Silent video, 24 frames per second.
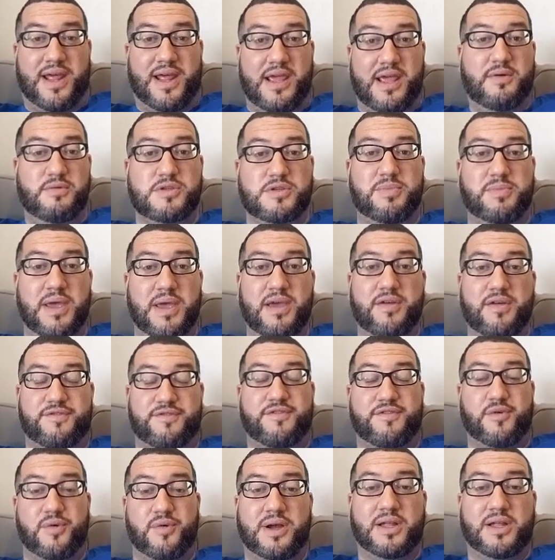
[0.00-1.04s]
he was being
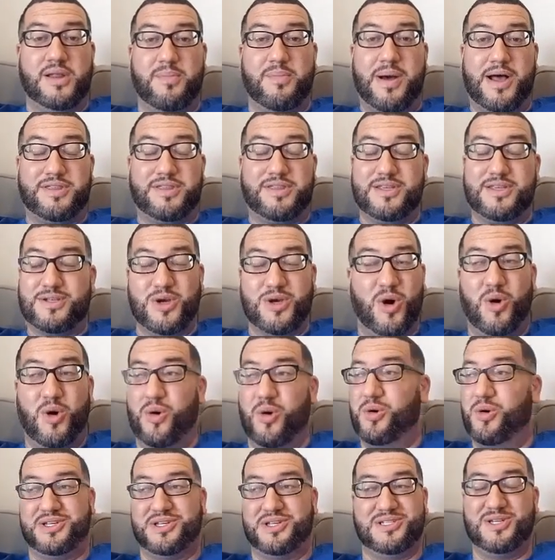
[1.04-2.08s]
for real about this
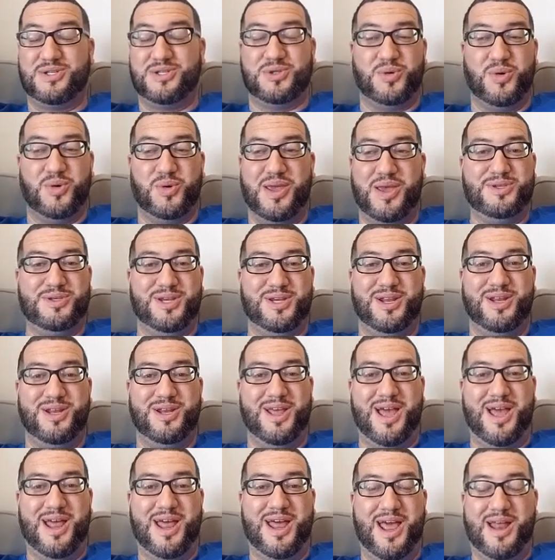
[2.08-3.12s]
whole situation
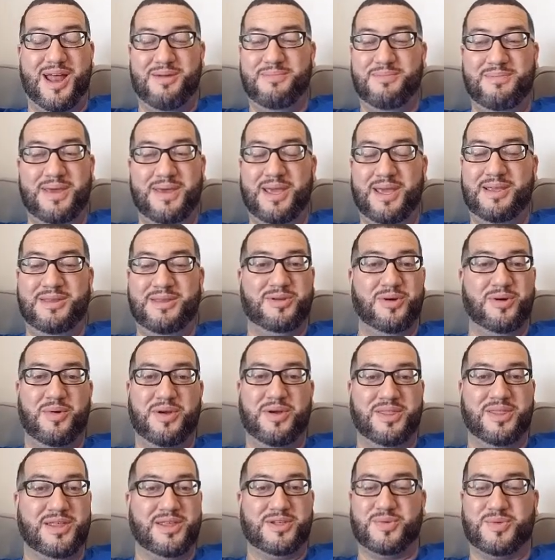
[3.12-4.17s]
and me
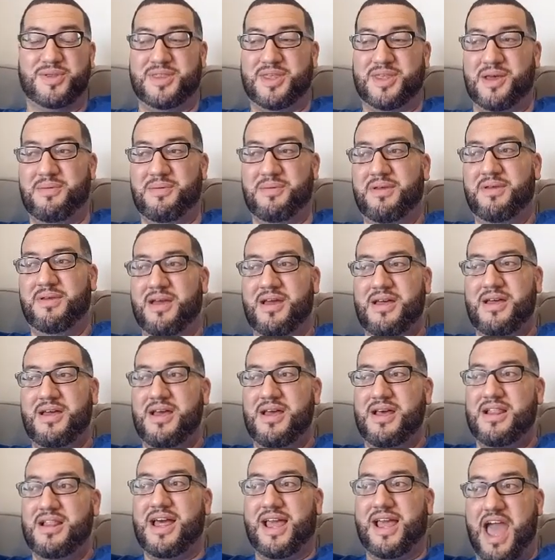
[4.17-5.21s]
doing this with him.
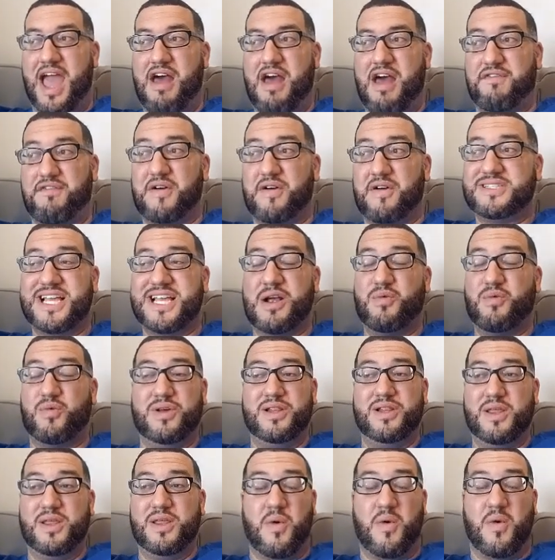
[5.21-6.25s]
Like at first I
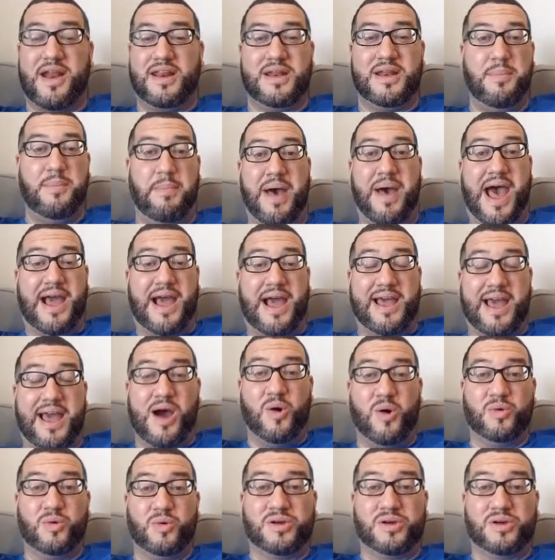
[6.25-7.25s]
really wanted to back out